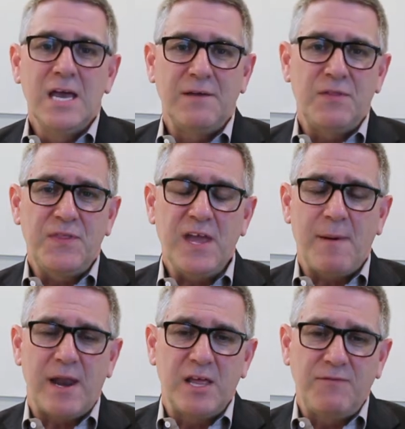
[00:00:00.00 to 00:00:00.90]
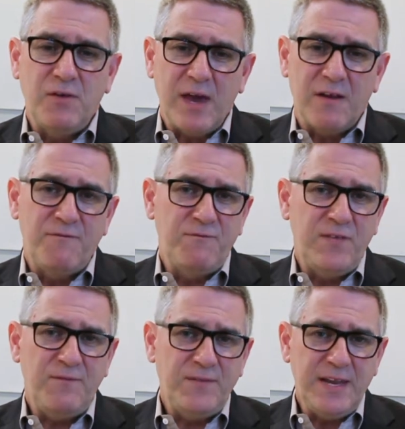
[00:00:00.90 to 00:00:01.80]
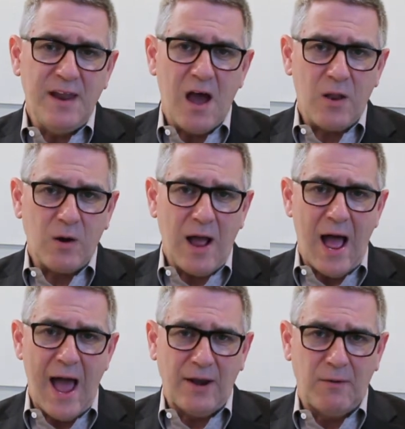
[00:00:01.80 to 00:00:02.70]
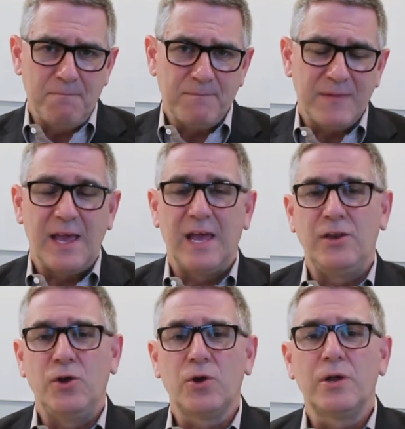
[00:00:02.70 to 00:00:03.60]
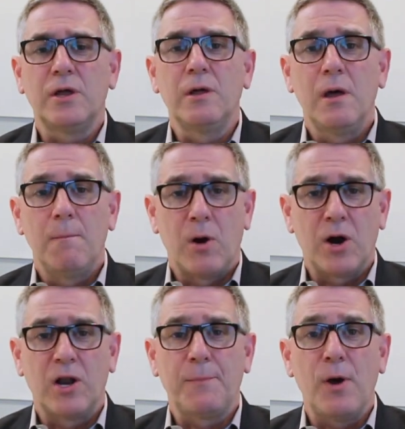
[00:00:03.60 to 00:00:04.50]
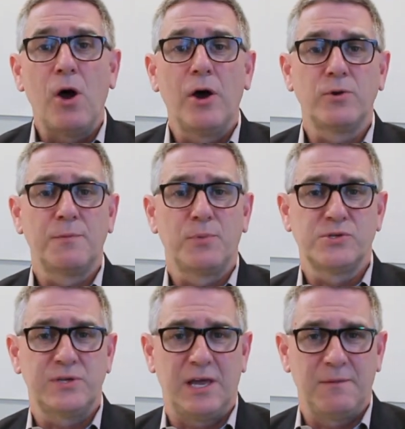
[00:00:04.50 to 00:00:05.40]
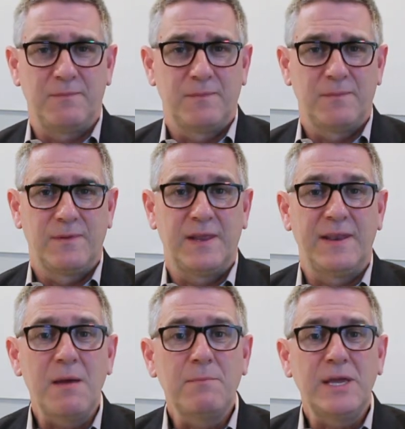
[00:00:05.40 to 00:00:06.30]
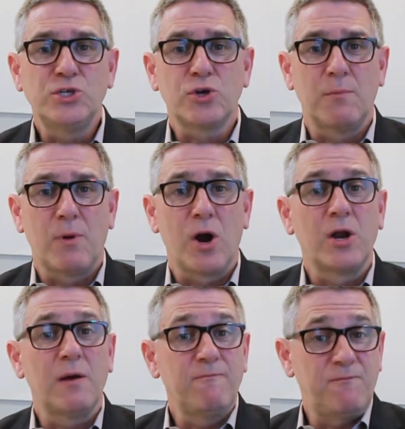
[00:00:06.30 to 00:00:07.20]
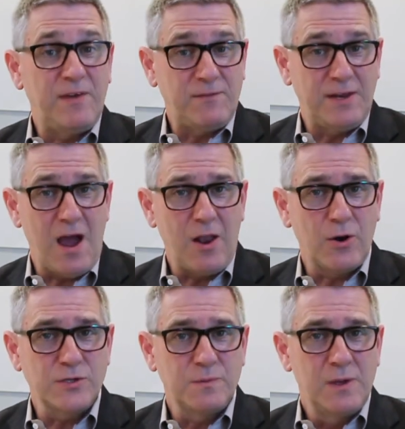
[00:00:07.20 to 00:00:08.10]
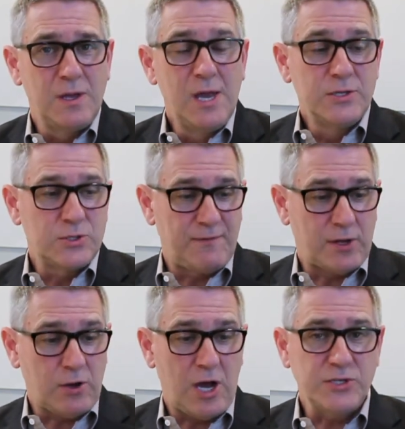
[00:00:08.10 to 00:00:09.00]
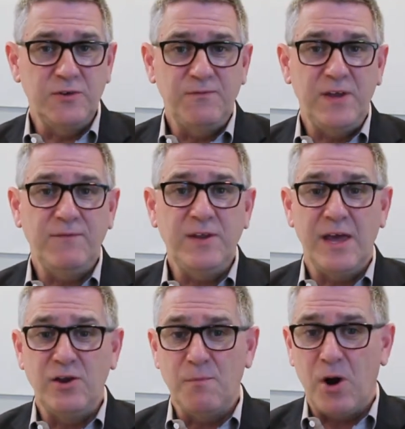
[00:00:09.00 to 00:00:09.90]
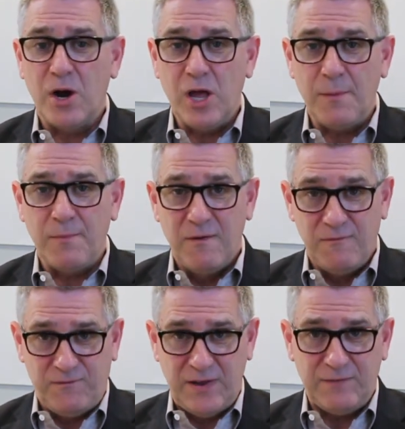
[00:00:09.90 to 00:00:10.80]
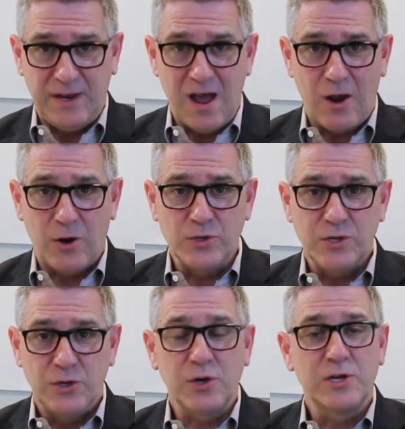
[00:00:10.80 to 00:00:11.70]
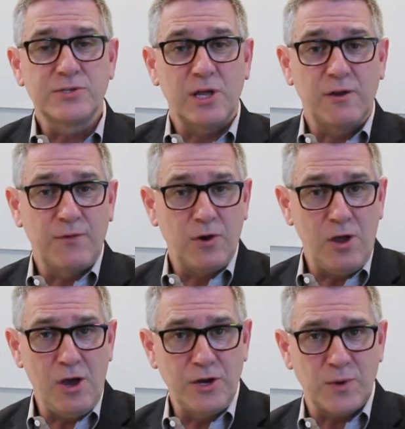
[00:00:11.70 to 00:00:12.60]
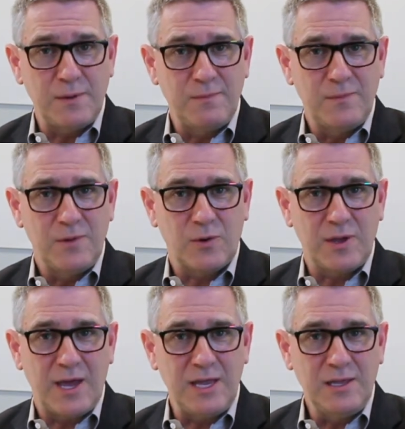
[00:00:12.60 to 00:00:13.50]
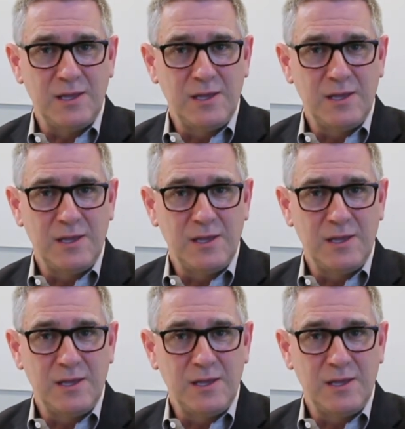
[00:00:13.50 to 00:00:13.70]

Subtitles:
If you think about it, if you've got a $50 item and you're gonna mark it up 100%, then that means you're gonna mark it up $50. So if it costs you $50 and you mark it up $50, you're gonna sell it for $100, okay?